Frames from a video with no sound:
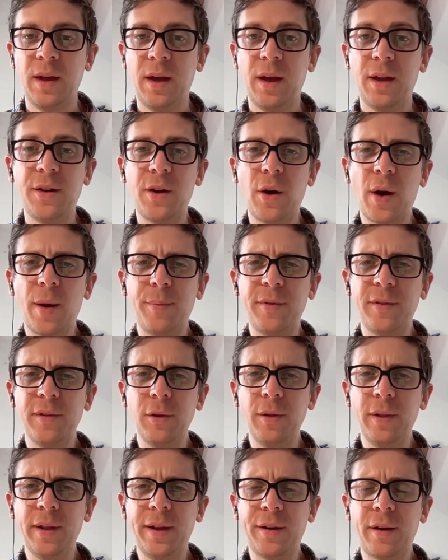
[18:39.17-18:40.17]
No,
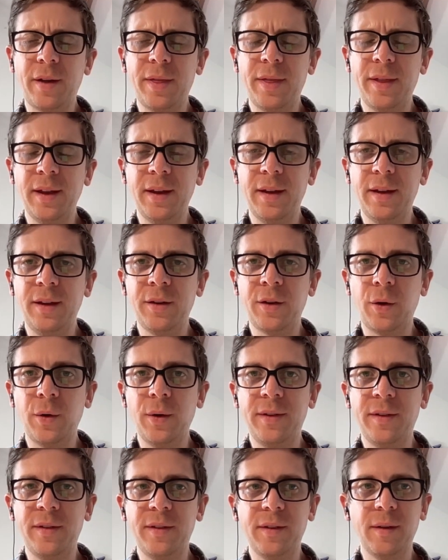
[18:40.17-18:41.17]
absolutely. And I think,
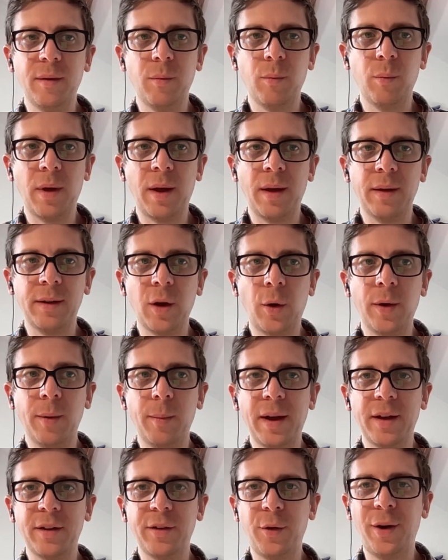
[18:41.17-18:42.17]
it's going
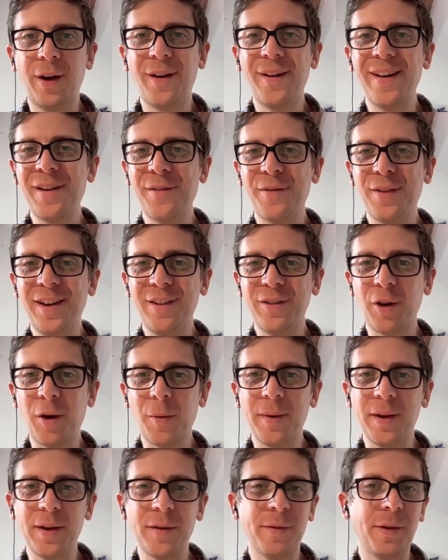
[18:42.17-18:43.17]
back to our EV
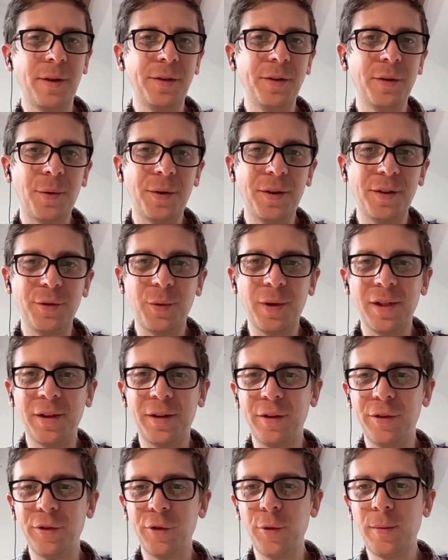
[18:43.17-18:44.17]
topic, even though I don't want to dwell
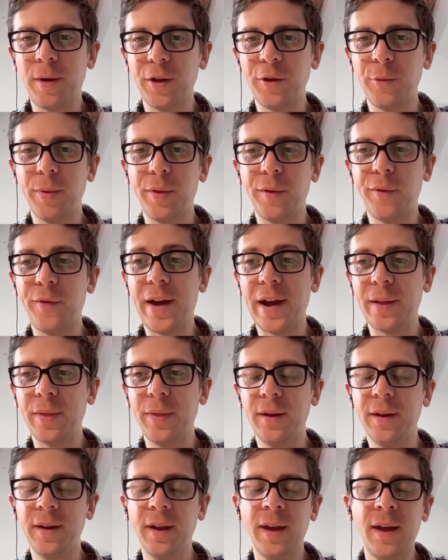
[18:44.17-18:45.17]
on it too much, but the fact
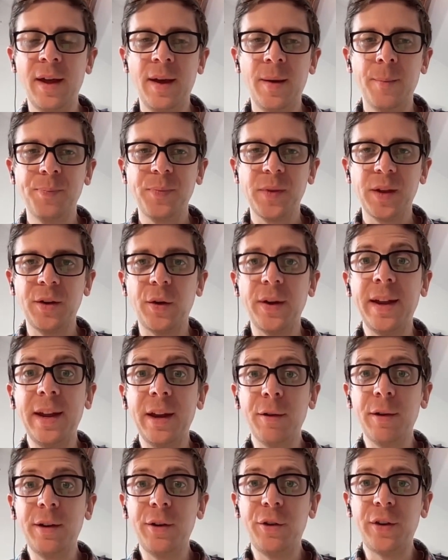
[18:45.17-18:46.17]
that,
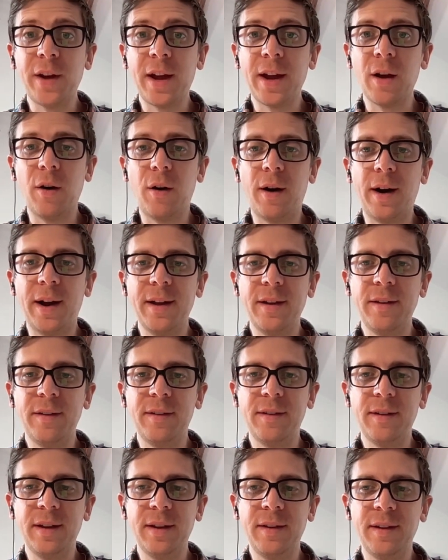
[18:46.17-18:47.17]
here in Shanghai,
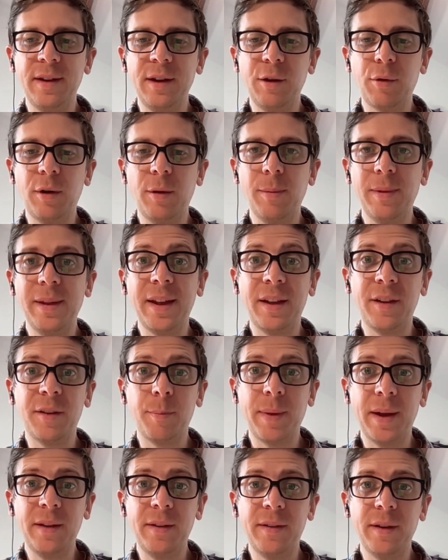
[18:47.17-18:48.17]
it's incredibly
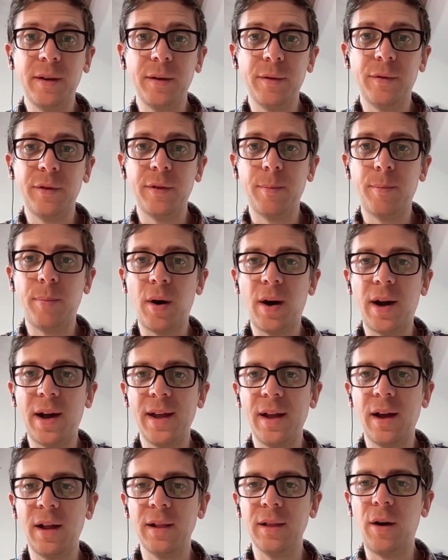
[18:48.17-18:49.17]
expensive to
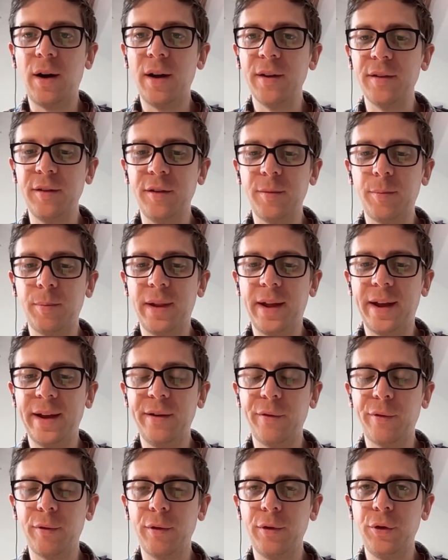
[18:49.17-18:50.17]
buy a license
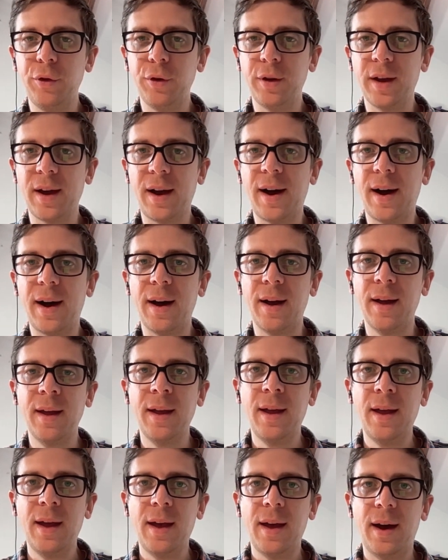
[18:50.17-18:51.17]
plate for a new car.
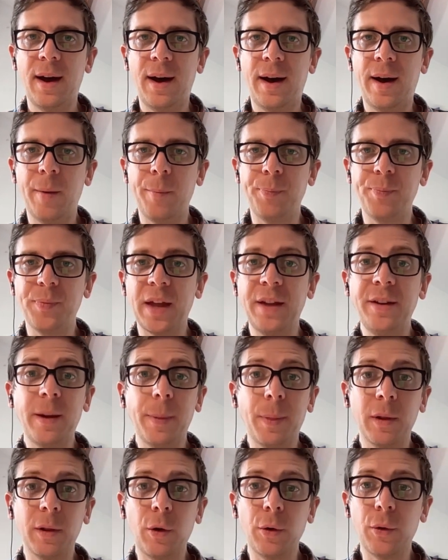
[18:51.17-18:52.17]
And
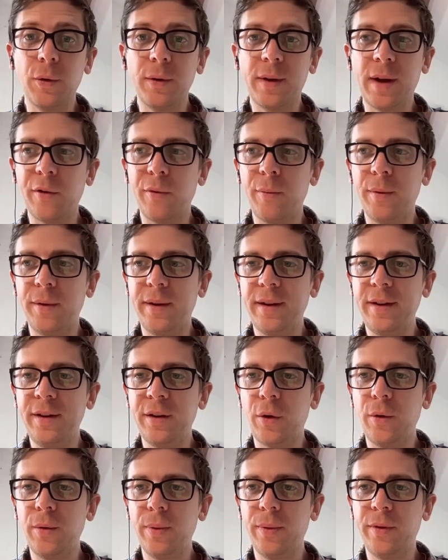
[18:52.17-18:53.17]
yet the local government,
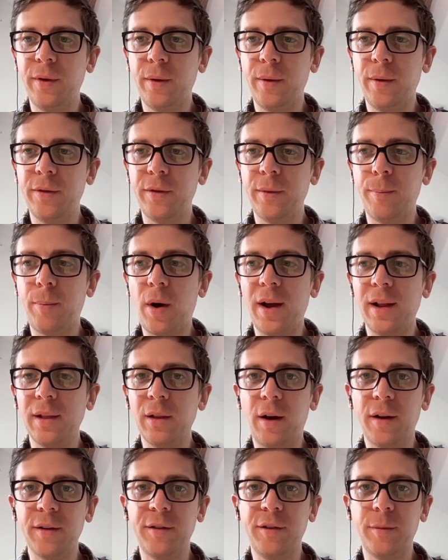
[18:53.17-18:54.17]
to buy a
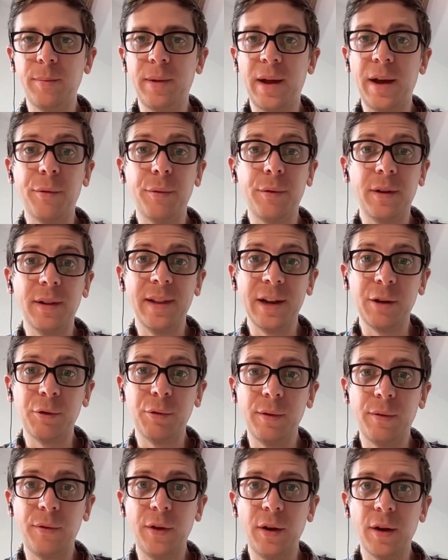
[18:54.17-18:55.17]
license plate for an
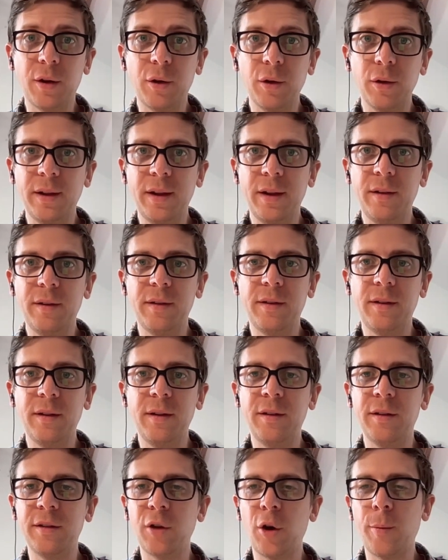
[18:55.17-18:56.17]
electric vehicle is
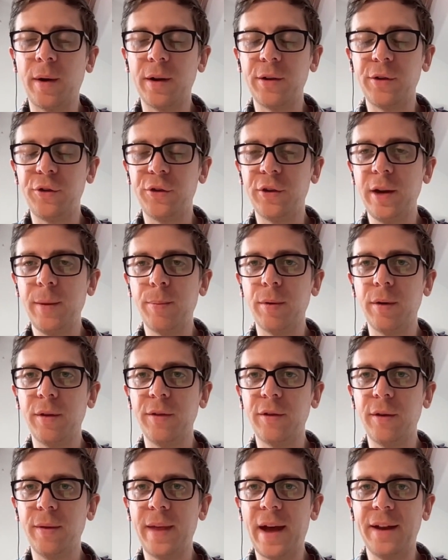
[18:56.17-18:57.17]
so much cheaper.
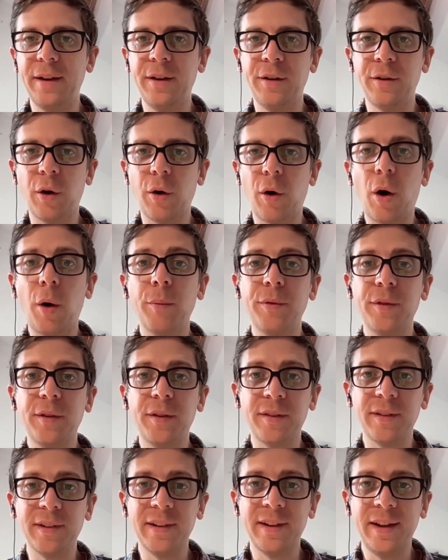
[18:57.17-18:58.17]
And so that,
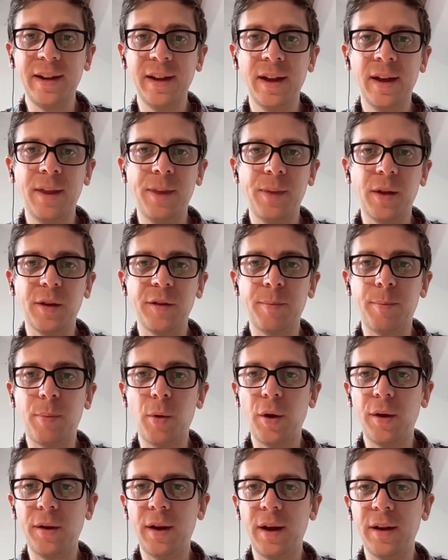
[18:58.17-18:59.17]
obviously
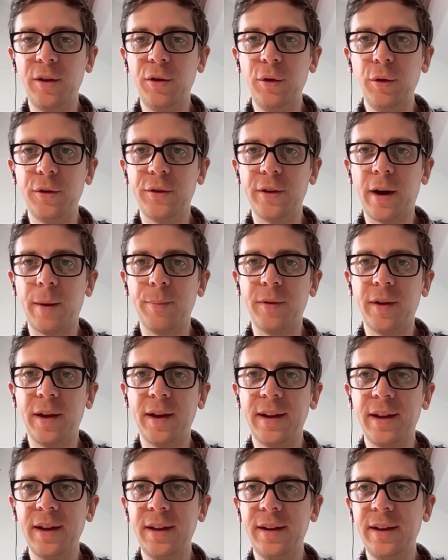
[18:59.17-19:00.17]
spurred a huge
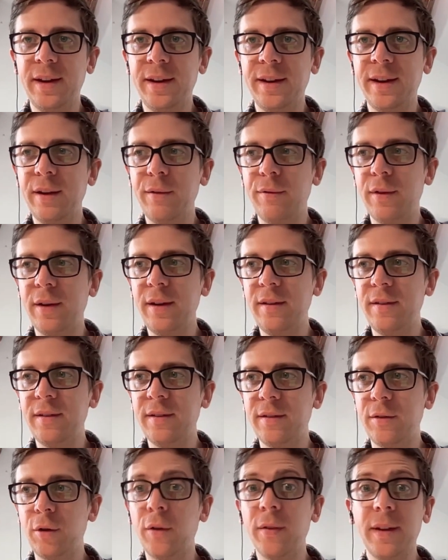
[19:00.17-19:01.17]
uptake in EVs,
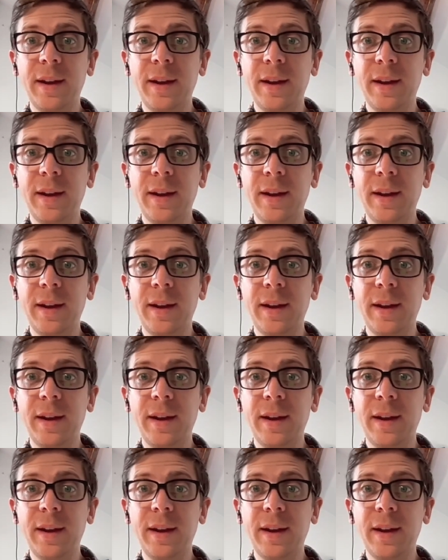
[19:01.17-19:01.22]
certainly